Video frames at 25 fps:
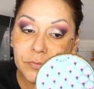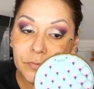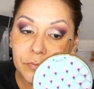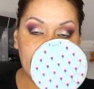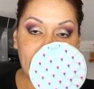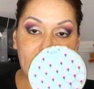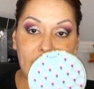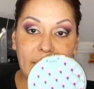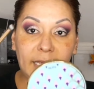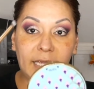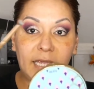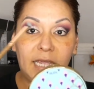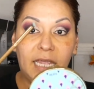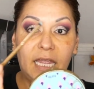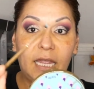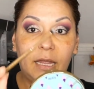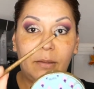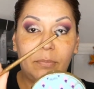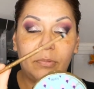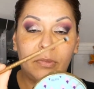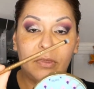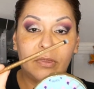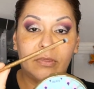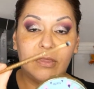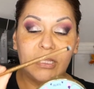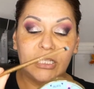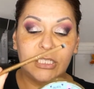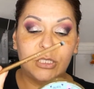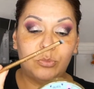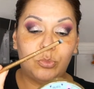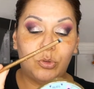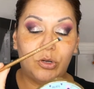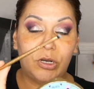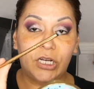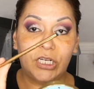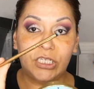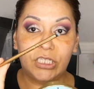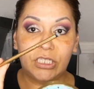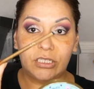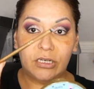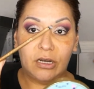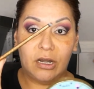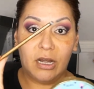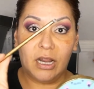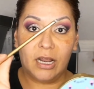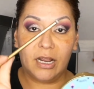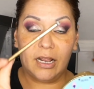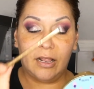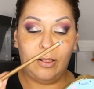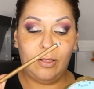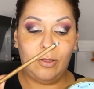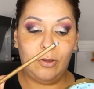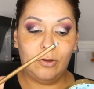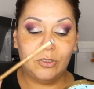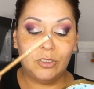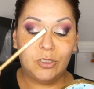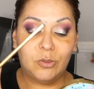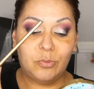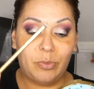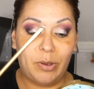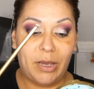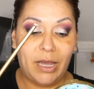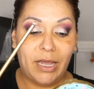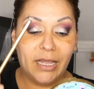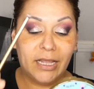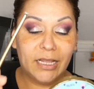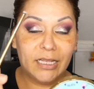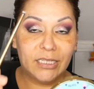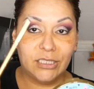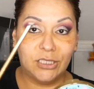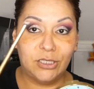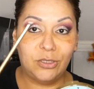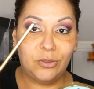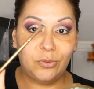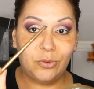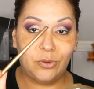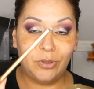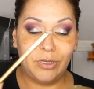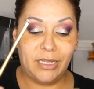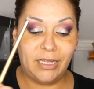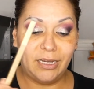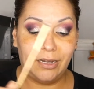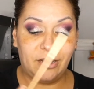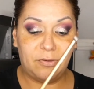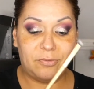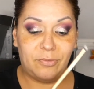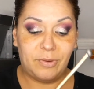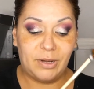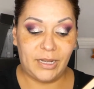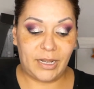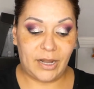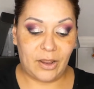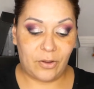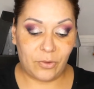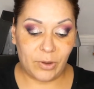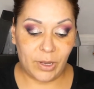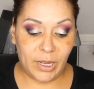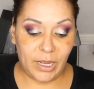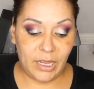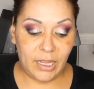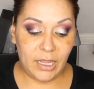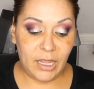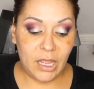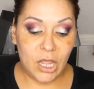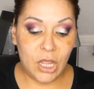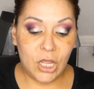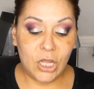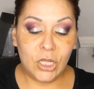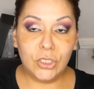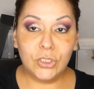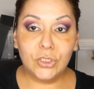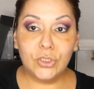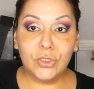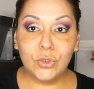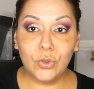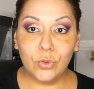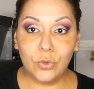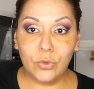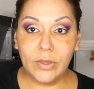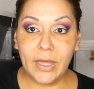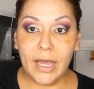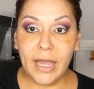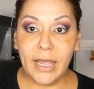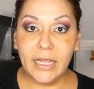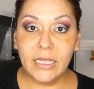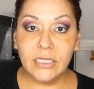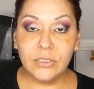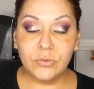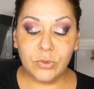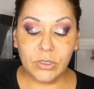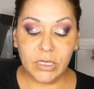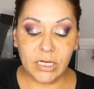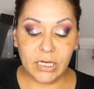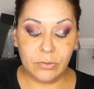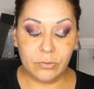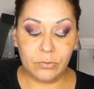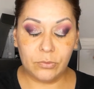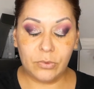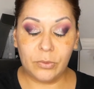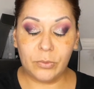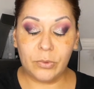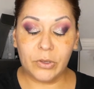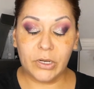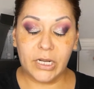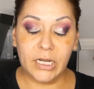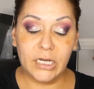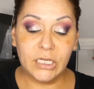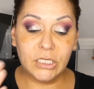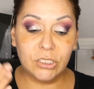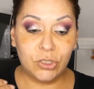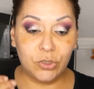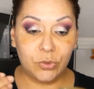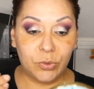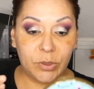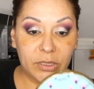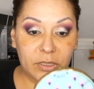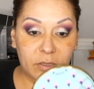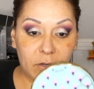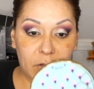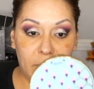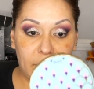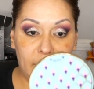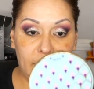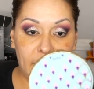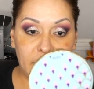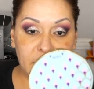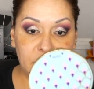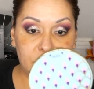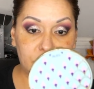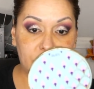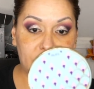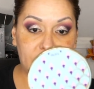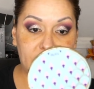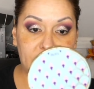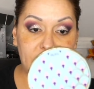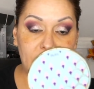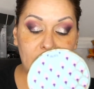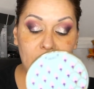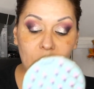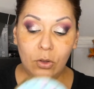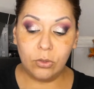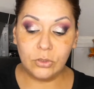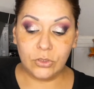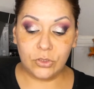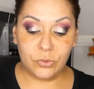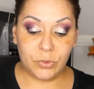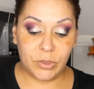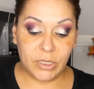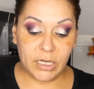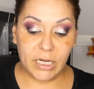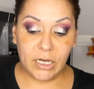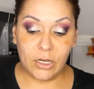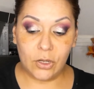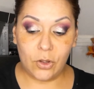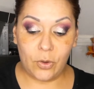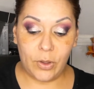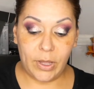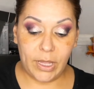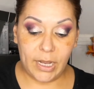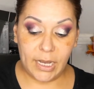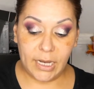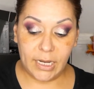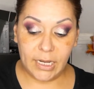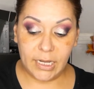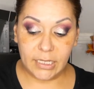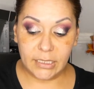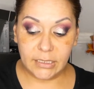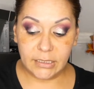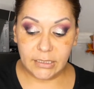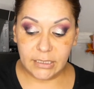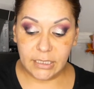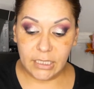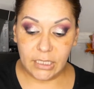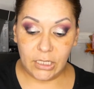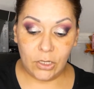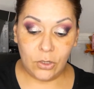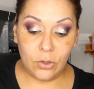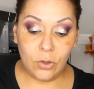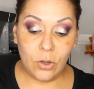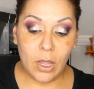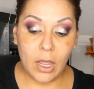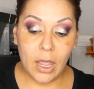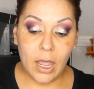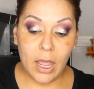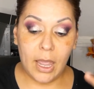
And keep this brush close by because you will need it right now, okay? So that is what we're going to do with our eyes right now. So we're going to go ahead and continue.